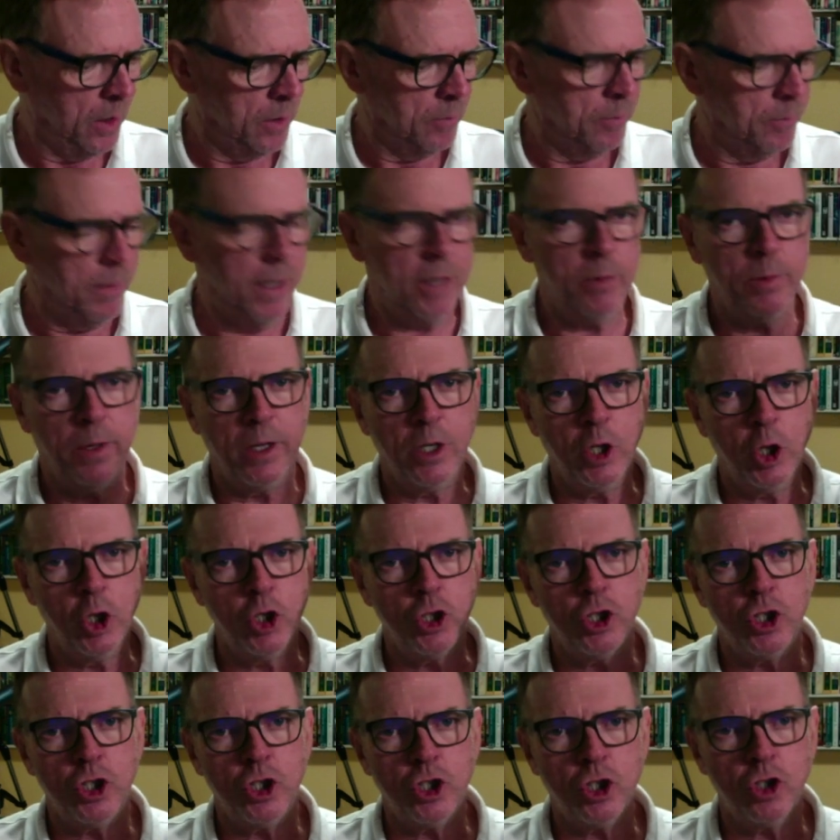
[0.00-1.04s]
Maigret Goes
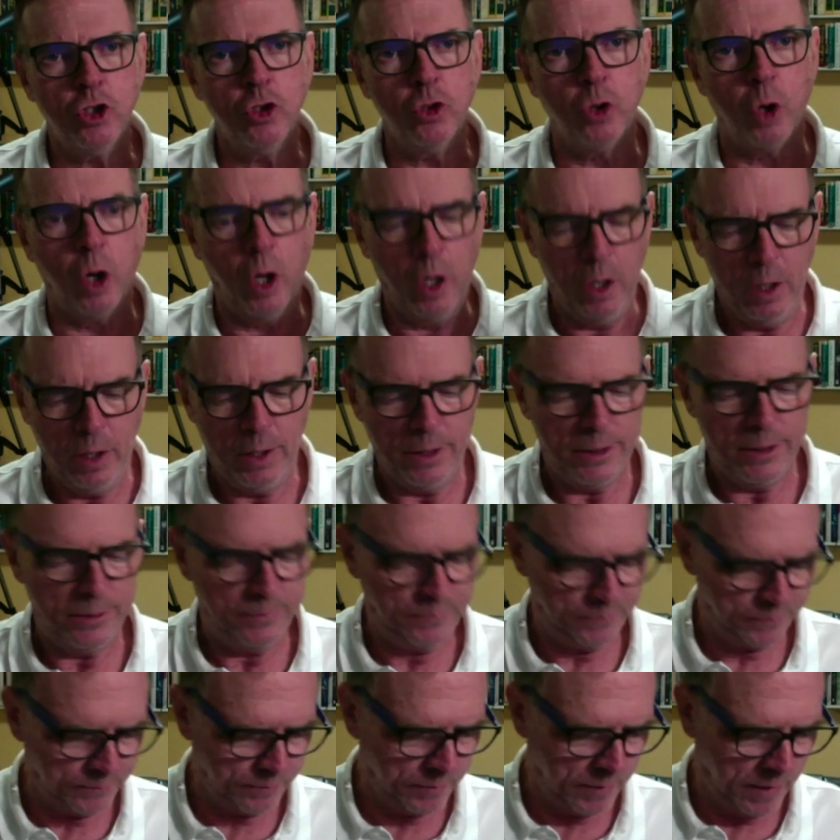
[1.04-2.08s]
to School,
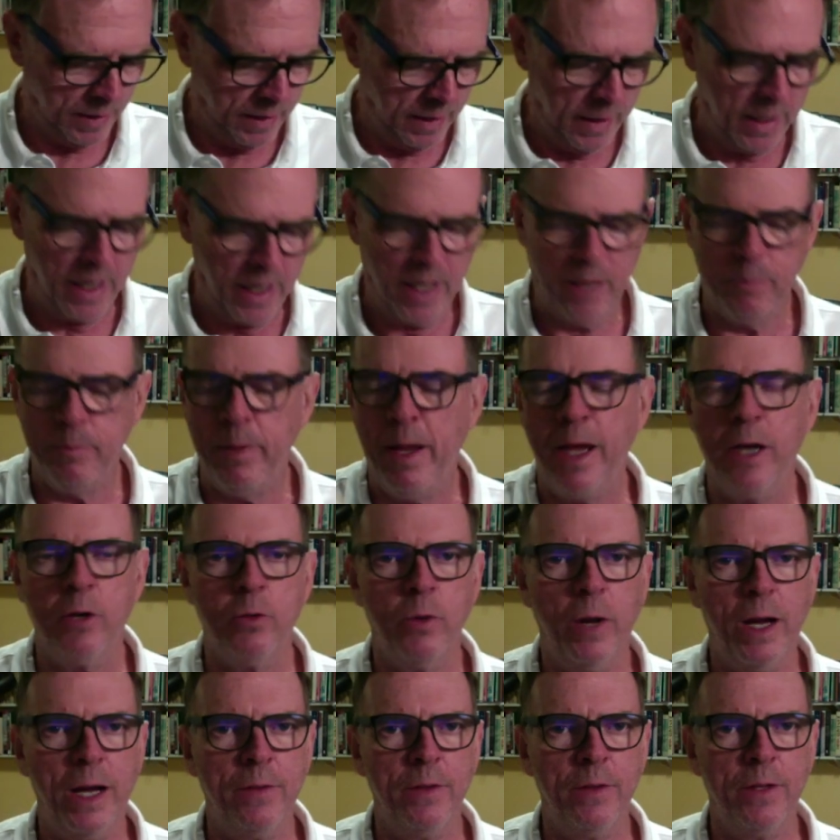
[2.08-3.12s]
and
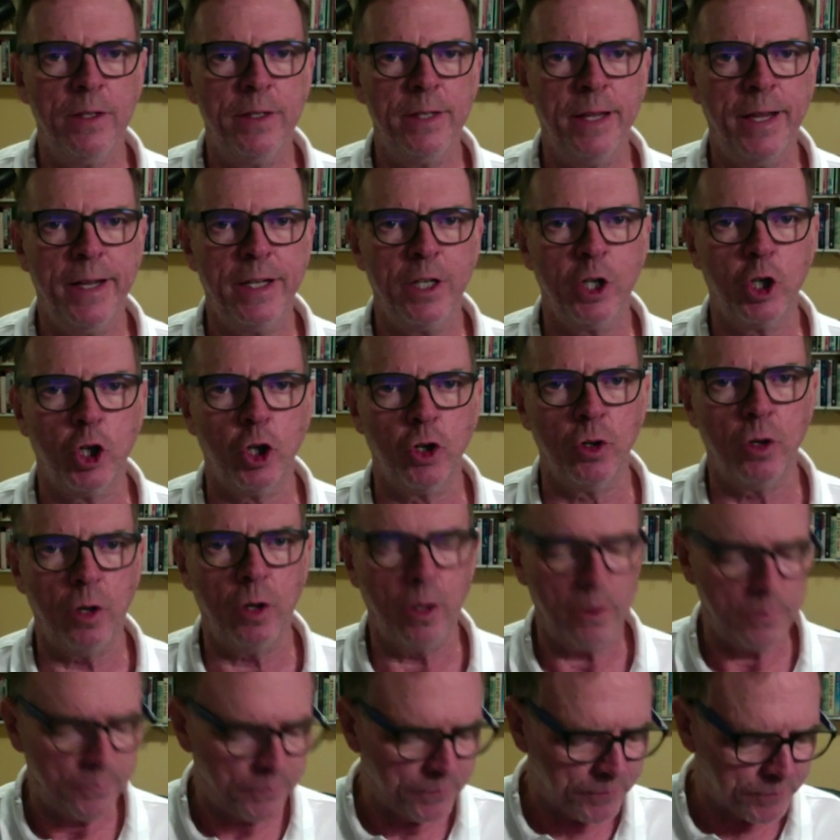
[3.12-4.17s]
Maigret and the Dead
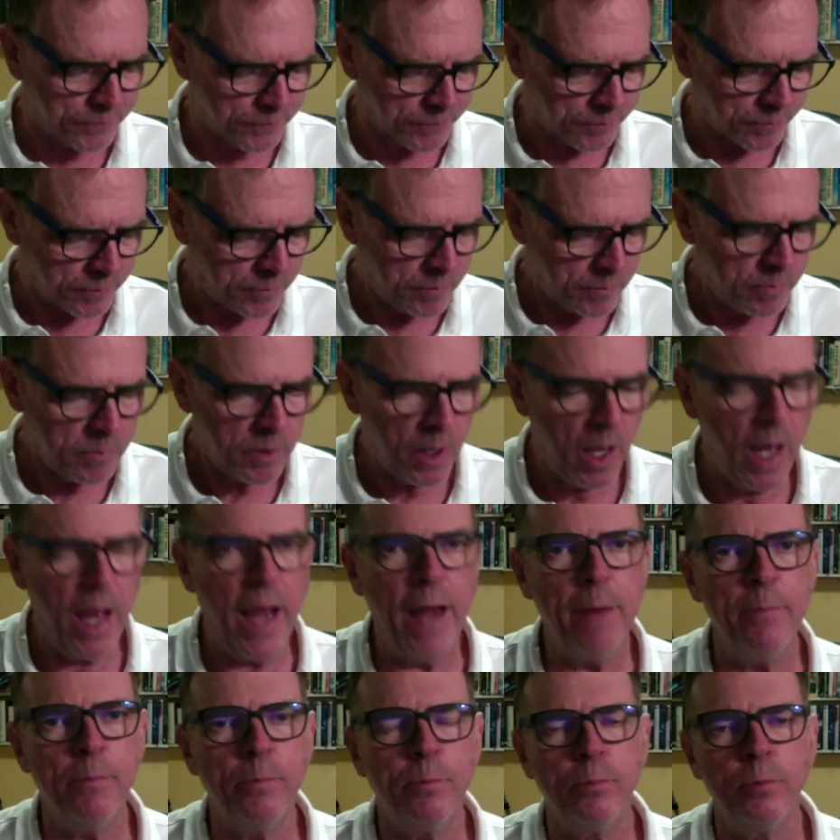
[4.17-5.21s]
Girl.
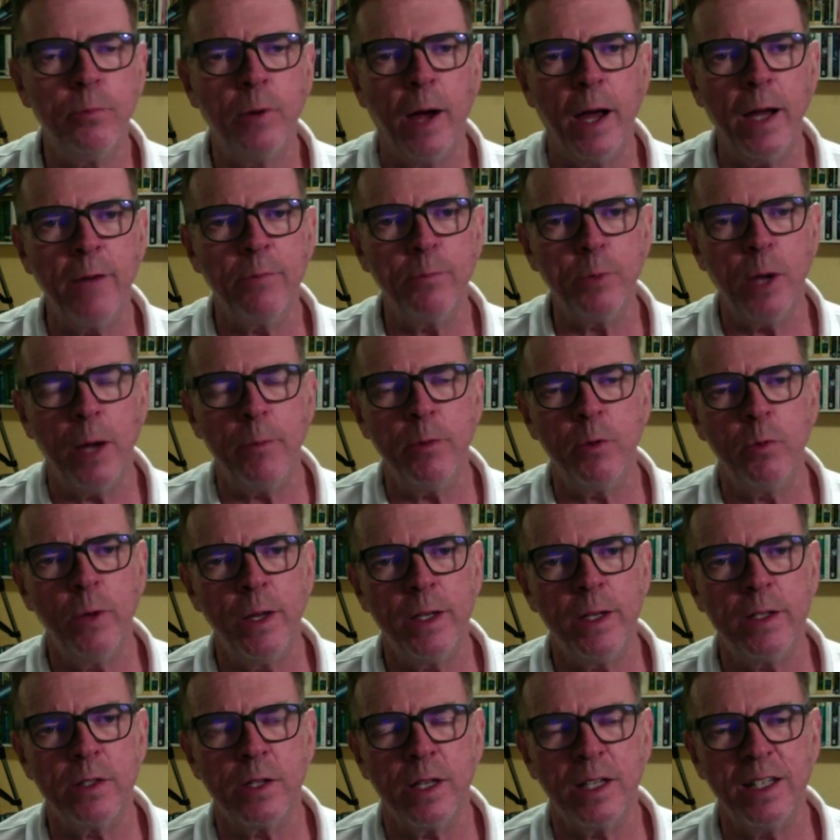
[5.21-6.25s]
I probably
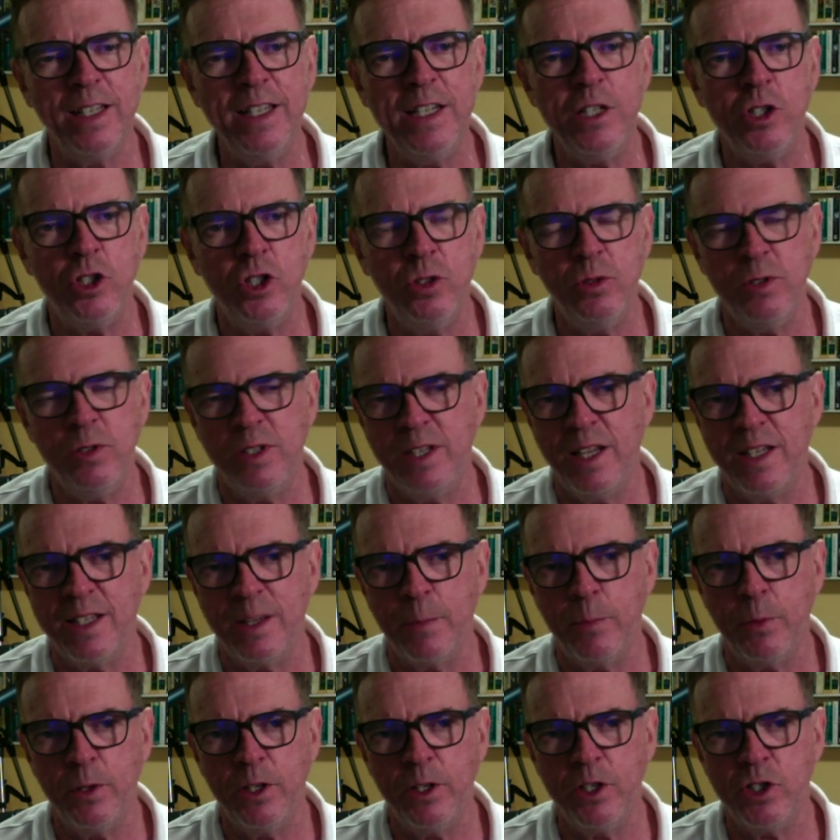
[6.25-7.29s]
read at least two of these. I'm
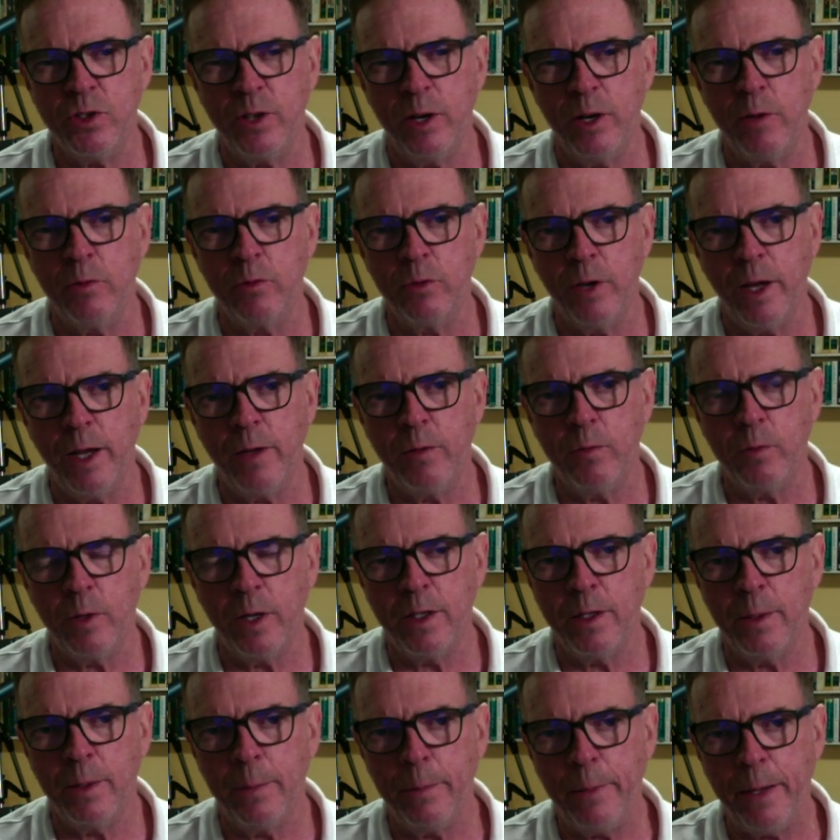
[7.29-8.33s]
pretty sure I read
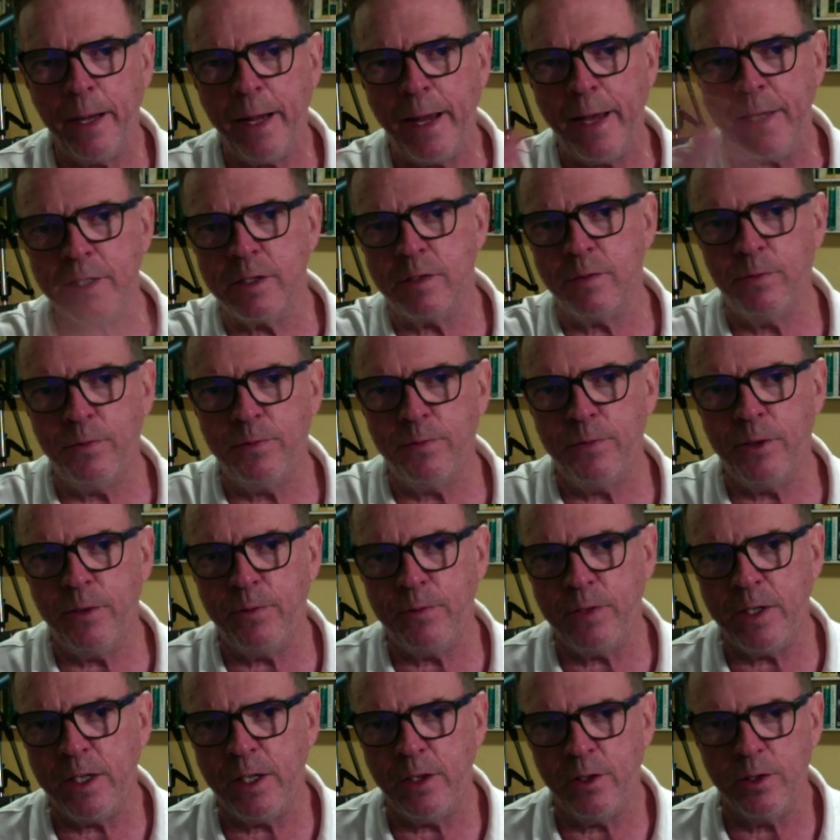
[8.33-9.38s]
in the past
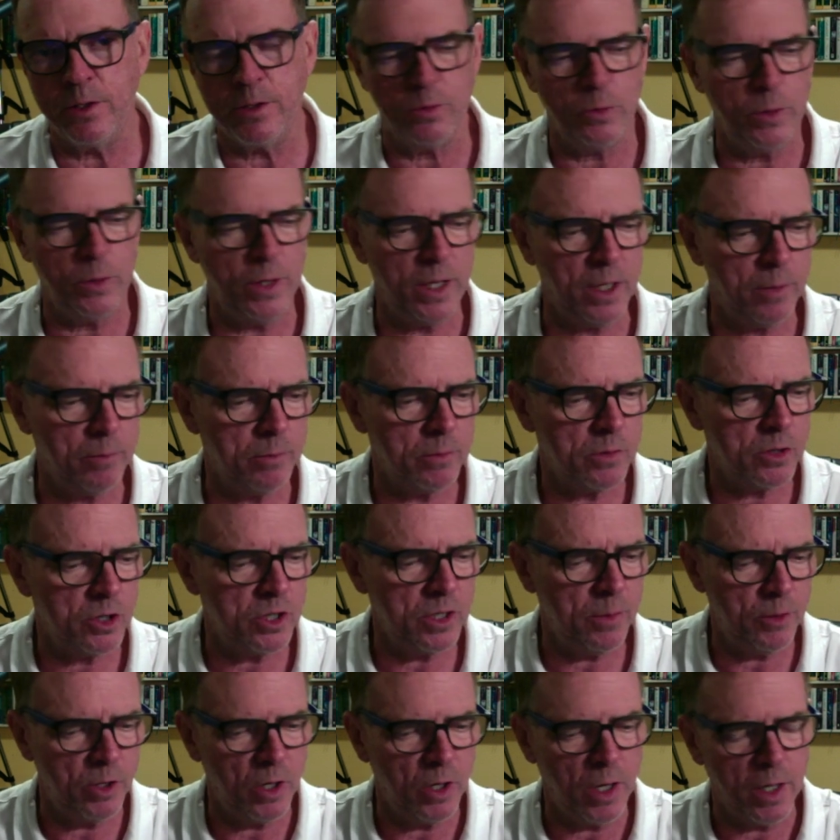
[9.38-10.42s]
50 years of reading
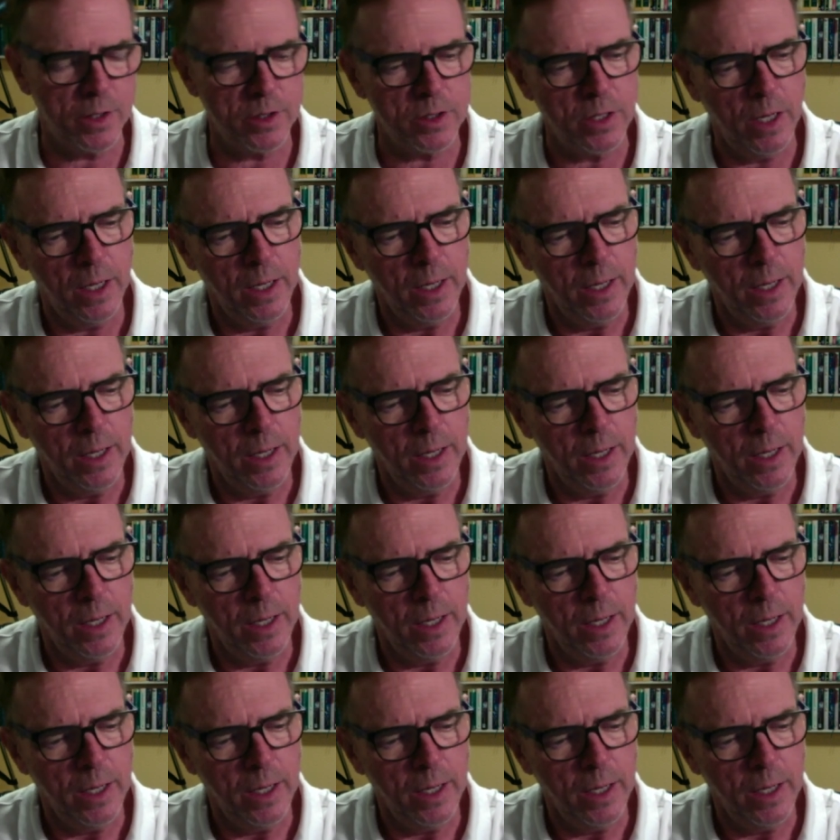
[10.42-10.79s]
Simenon's.